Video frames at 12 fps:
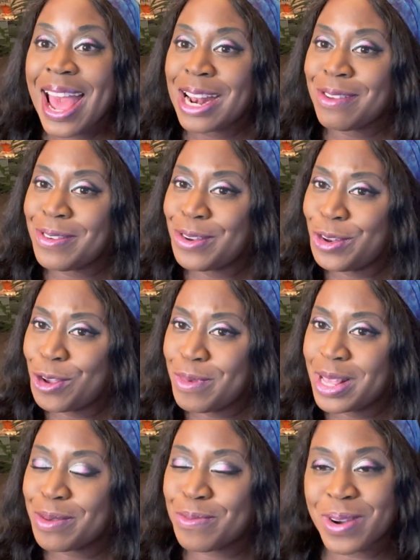And if you do
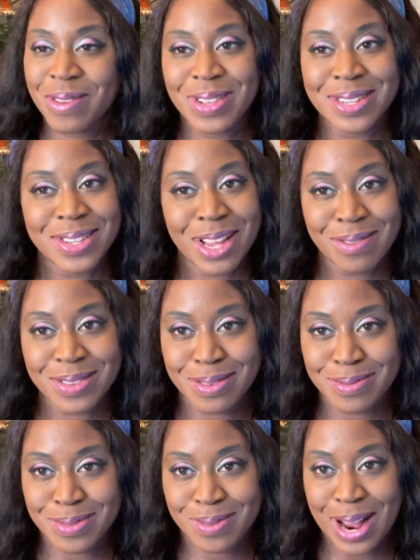me the privilege of
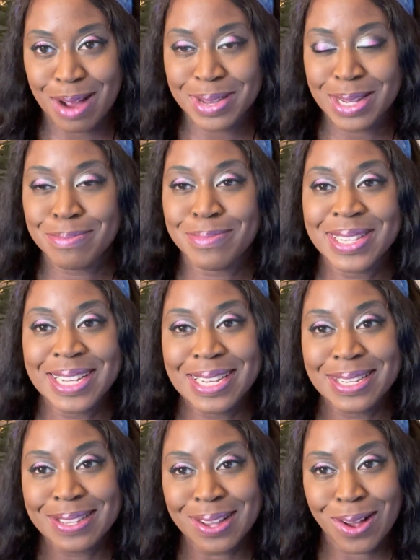subscribing,
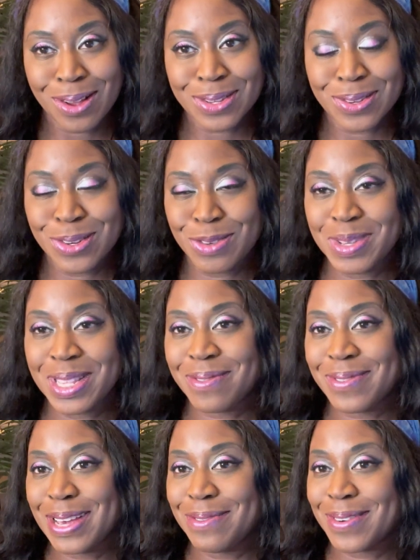please also do me the
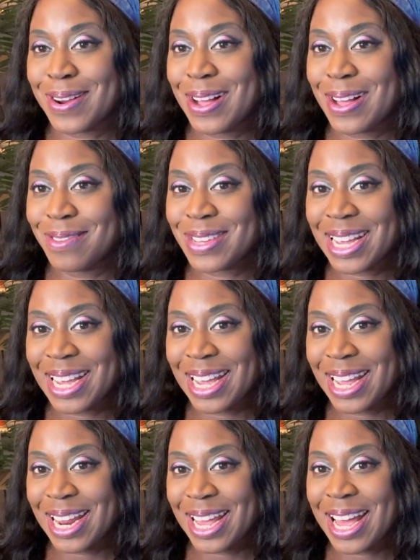favor of
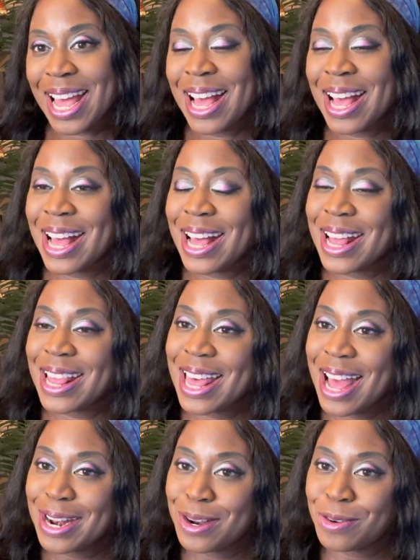hitting
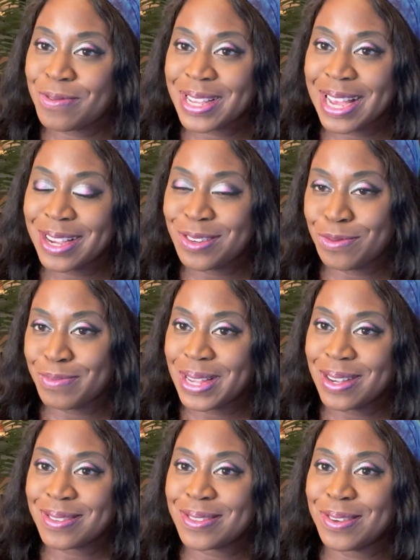that notification
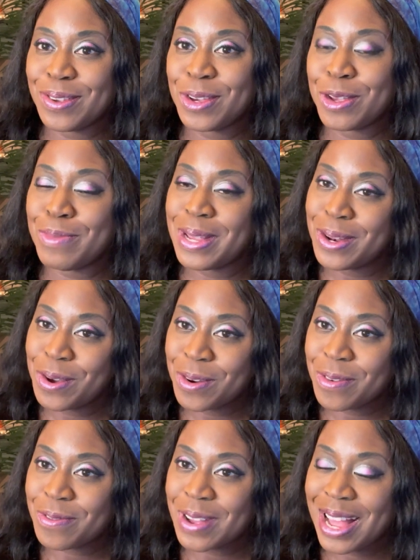bell so you can be
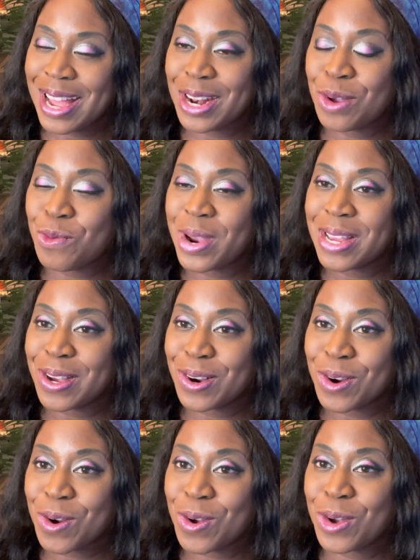notified when your
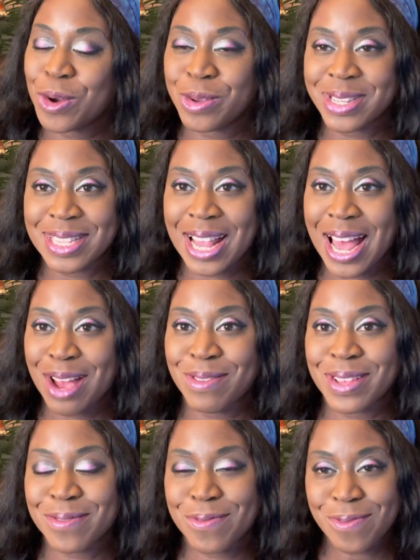girl goes
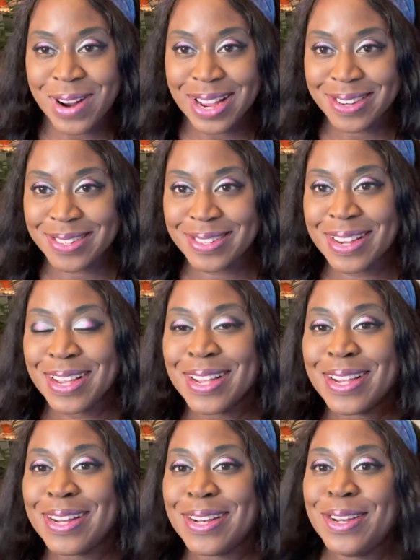live with fresh,
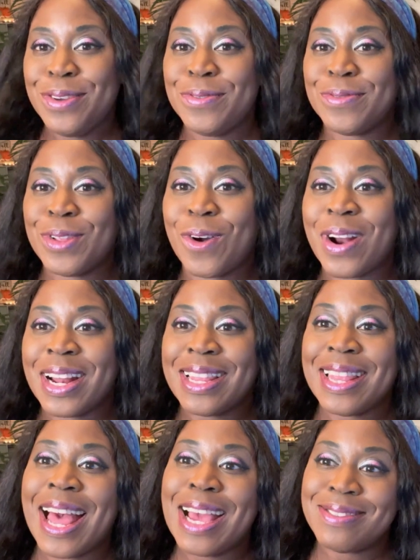new Florida
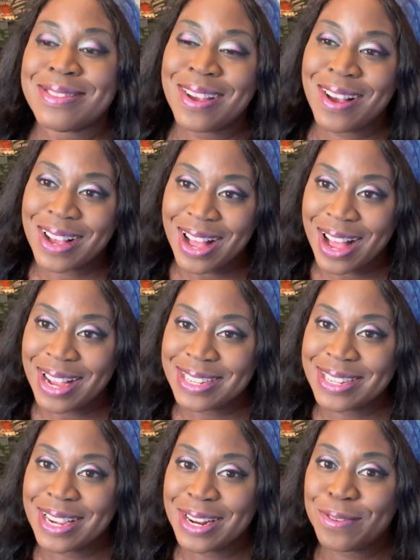lifestyle
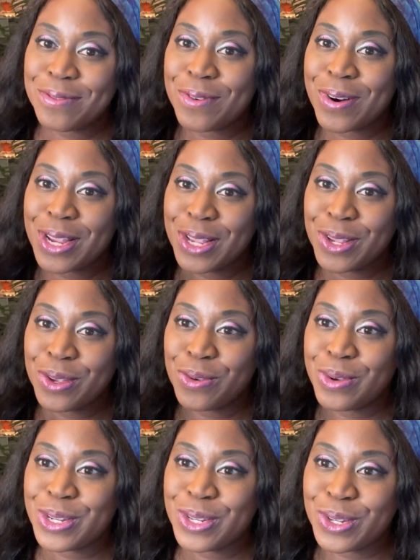content for
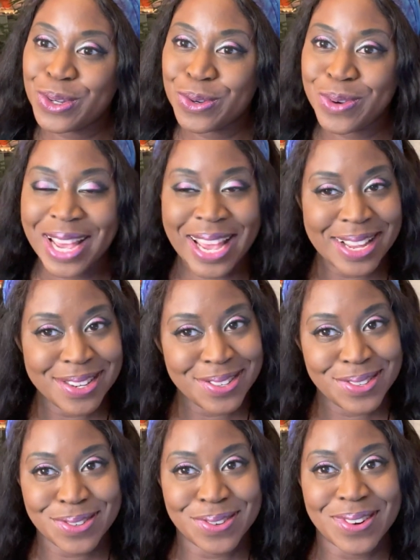you to
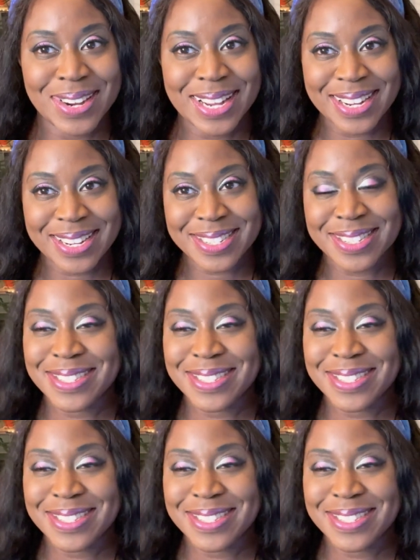enjoy.